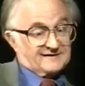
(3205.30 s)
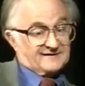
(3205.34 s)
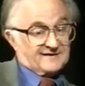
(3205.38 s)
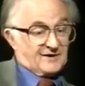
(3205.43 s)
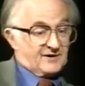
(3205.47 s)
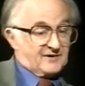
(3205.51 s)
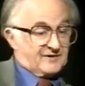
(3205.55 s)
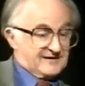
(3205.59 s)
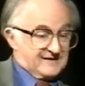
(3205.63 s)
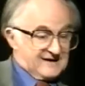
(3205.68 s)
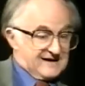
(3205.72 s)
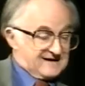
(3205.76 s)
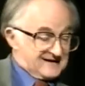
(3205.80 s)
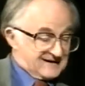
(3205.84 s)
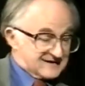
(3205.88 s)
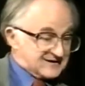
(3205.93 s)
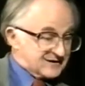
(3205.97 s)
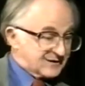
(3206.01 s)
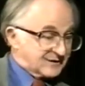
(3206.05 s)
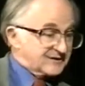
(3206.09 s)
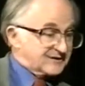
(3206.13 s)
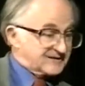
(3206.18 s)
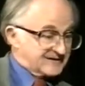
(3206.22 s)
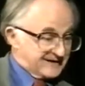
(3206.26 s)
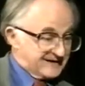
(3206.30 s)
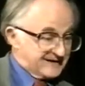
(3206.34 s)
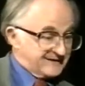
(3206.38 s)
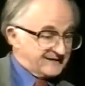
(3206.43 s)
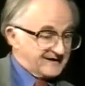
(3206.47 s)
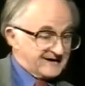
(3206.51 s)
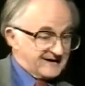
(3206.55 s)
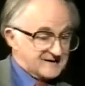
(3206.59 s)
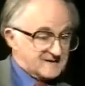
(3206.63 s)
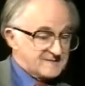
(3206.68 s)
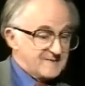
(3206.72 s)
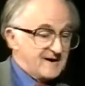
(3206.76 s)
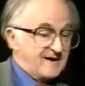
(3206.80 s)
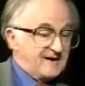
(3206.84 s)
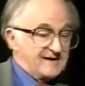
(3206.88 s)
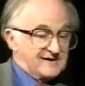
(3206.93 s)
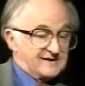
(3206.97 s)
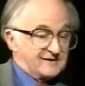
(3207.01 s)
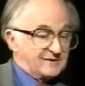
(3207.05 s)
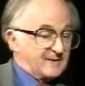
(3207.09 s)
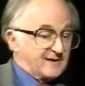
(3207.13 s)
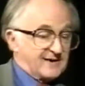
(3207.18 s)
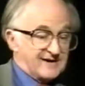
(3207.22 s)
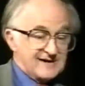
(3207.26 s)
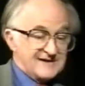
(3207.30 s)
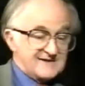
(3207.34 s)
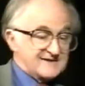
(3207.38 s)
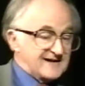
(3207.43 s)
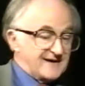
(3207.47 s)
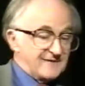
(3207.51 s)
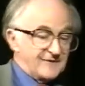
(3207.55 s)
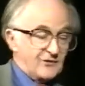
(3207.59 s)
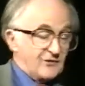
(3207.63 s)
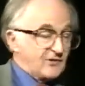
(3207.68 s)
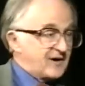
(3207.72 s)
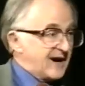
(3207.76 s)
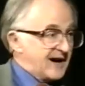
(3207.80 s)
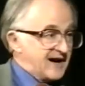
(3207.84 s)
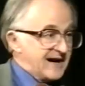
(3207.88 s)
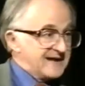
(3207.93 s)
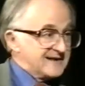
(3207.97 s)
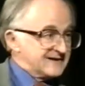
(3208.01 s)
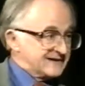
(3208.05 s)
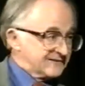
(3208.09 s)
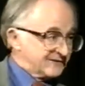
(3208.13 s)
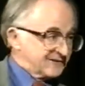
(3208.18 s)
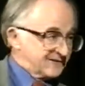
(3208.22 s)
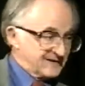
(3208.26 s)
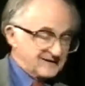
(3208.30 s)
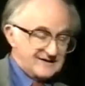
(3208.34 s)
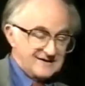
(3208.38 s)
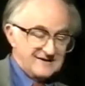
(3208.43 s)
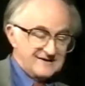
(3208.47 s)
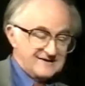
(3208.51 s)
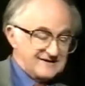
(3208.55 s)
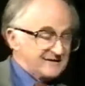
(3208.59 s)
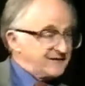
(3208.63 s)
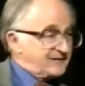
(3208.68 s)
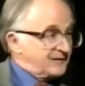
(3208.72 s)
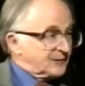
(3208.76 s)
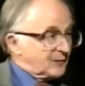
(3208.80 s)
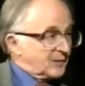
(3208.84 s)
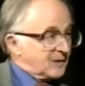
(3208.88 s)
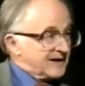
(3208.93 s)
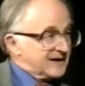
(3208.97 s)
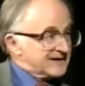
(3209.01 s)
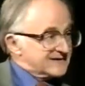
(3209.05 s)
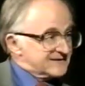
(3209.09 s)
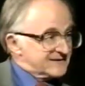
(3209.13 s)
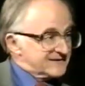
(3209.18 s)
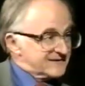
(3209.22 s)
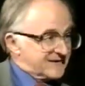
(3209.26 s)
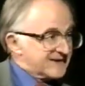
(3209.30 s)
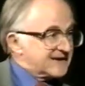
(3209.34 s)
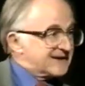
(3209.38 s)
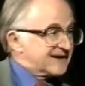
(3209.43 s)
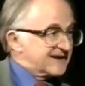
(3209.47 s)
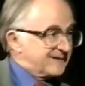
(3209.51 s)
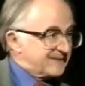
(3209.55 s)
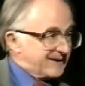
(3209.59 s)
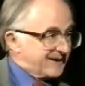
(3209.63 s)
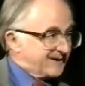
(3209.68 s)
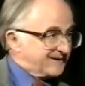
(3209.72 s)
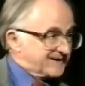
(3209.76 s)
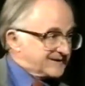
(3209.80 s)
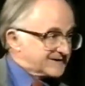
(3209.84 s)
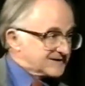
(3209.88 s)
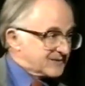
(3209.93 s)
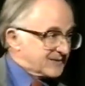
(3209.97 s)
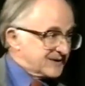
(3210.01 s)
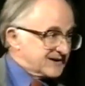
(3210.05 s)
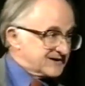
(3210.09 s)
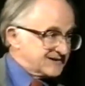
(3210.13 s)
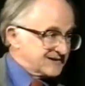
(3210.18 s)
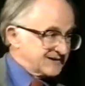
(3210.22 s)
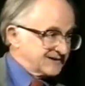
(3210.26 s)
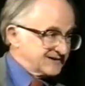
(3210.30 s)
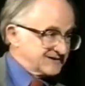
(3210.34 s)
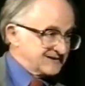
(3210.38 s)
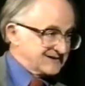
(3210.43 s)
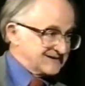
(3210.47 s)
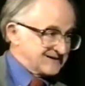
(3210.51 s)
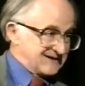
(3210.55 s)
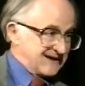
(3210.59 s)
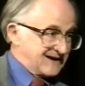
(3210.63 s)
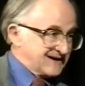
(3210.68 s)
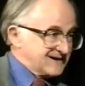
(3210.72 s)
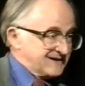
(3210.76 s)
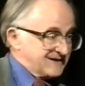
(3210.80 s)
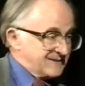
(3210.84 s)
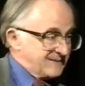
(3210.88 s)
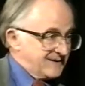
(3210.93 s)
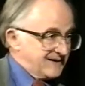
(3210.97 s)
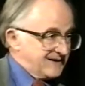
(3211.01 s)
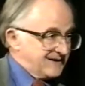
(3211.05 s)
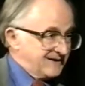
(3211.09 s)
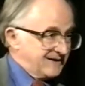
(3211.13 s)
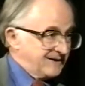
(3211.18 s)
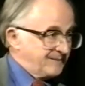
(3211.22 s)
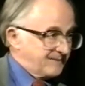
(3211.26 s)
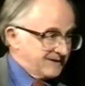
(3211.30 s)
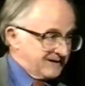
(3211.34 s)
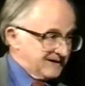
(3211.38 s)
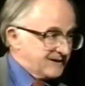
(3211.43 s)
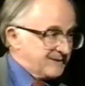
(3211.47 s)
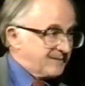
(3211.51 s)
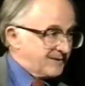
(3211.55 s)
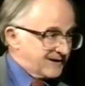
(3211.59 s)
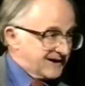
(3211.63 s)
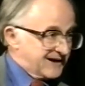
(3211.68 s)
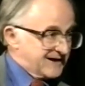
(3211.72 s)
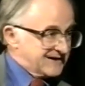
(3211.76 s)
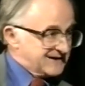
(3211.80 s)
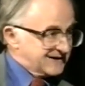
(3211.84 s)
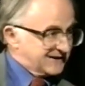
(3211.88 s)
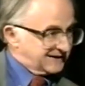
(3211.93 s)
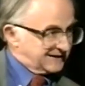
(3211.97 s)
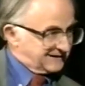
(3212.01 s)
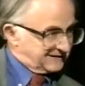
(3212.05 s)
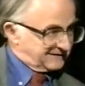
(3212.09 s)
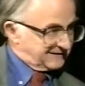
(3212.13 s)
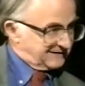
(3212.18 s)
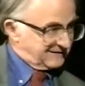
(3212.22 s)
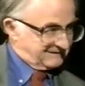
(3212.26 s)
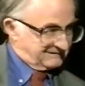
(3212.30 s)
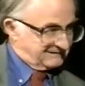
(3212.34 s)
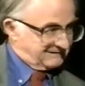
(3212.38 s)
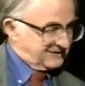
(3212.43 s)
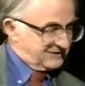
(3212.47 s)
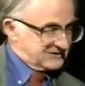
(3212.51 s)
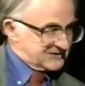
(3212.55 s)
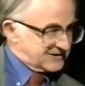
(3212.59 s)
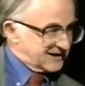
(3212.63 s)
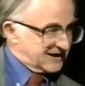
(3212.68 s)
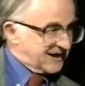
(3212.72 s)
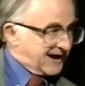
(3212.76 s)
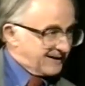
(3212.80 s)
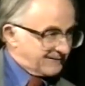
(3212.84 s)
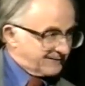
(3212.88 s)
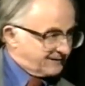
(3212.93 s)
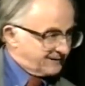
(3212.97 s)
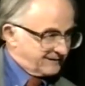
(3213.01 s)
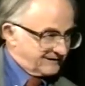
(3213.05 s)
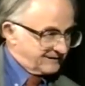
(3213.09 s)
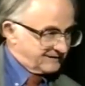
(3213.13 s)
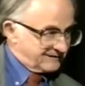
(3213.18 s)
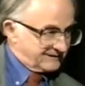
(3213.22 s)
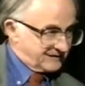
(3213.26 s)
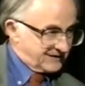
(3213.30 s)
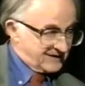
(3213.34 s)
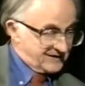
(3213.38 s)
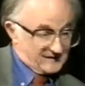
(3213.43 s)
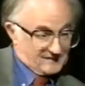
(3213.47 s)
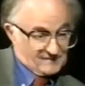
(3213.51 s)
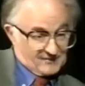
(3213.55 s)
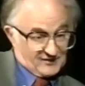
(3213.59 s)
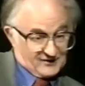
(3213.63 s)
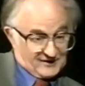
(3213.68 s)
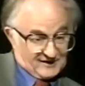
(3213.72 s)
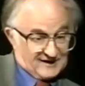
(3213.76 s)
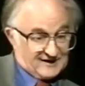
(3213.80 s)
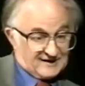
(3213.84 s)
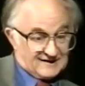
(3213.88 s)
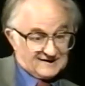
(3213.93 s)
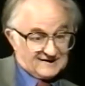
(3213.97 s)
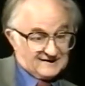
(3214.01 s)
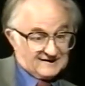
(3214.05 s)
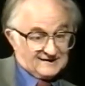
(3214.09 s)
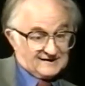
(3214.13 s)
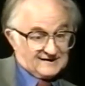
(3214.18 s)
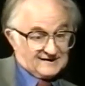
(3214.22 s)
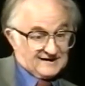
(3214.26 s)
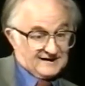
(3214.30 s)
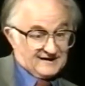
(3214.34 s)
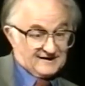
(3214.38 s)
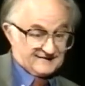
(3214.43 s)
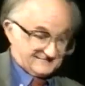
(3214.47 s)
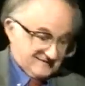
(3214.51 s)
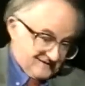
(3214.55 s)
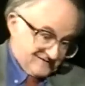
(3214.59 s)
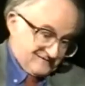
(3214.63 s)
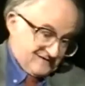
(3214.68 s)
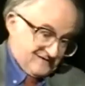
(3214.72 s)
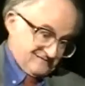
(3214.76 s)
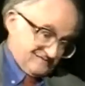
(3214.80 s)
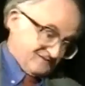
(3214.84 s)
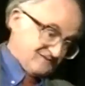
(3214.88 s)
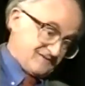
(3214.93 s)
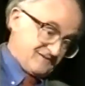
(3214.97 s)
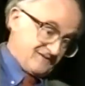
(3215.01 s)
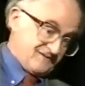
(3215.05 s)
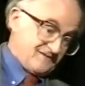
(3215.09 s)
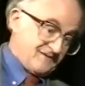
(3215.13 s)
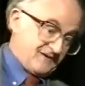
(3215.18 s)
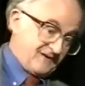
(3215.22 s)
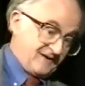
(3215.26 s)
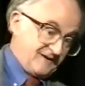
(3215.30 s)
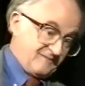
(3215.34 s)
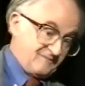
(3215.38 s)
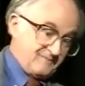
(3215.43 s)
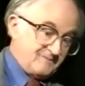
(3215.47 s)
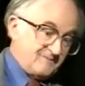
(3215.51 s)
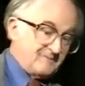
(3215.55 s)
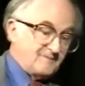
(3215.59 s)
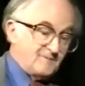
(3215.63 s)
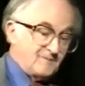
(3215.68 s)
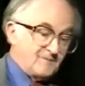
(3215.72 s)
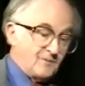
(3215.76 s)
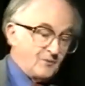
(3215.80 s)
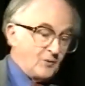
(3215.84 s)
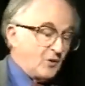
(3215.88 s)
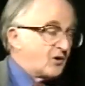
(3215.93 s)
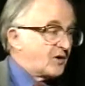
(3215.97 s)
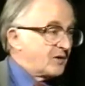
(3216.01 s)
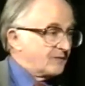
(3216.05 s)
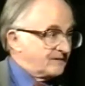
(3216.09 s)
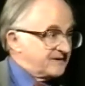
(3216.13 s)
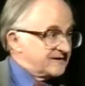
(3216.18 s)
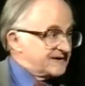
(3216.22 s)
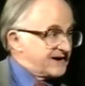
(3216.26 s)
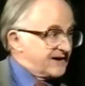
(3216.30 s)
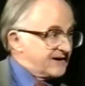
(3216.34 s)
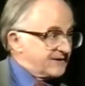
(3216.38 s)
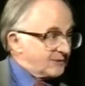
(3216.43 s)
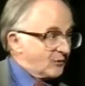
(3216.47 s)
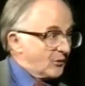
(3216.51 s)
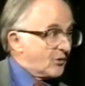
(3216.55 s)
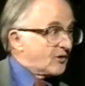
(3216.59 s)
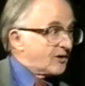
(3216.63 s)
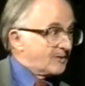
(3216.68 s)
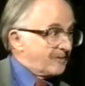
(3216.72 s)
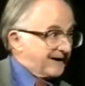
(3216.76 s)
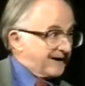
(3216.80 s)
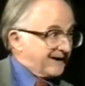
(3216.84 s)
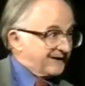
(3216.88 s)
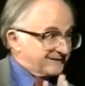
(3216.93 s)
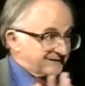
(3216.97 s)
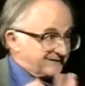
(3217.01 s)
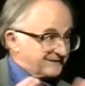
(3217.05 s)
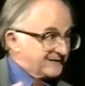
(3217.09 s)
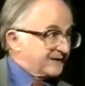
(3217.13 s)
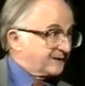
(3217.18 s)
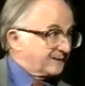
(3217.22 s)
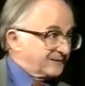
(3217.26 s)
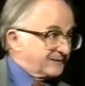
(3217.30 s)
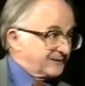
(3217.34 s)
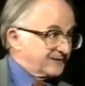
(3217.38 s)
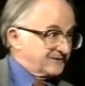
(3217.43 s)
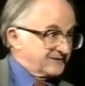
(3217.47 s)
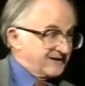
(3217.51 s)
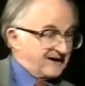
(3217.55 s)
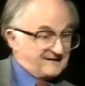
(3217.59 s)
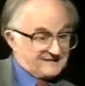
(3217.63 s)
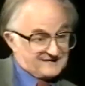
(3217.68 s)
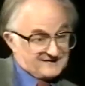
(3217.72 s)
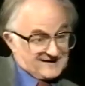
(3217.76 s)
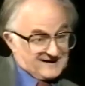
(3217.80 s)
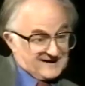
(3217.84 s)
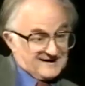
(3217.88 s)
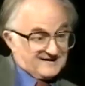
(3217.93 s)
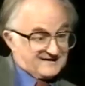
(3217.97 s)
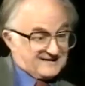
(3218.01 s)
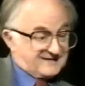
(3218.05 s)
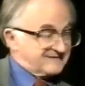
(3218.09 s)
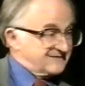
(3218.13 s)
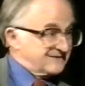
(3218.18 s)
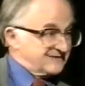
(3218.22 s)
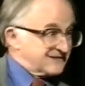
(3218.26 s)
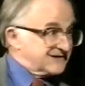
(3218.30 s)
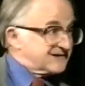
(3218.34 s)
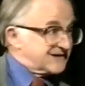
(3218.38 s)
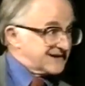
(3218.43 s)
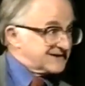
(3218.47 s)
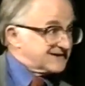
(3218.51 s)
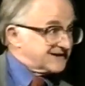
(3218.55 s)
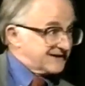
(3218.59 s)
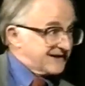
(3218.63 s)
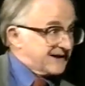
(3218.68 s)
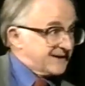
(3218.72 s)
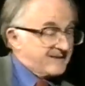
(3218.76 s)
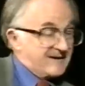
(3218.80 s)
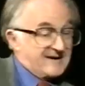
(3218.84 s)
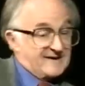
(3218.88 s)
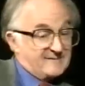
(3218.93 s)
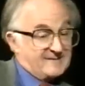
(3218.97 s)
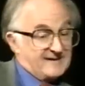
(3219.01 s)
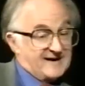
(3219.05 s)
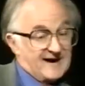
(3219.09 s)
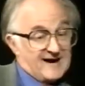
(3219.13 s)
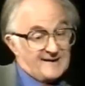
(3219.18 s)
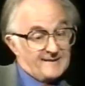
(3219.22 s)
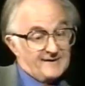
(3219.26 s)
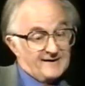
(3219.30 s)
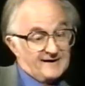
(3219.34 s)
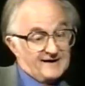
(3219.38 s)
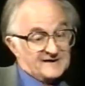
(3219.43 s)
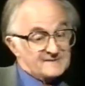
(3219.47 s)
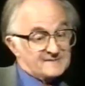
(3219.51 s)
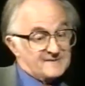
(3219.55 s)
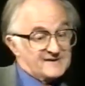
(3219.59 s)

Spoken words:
So it does look as if an experience where kids have all kinds of different ways of thinking about these questions is likely to be a bit liberating and loosening up for everybody. And the video walkabout film I've seen suggests that might have been happening.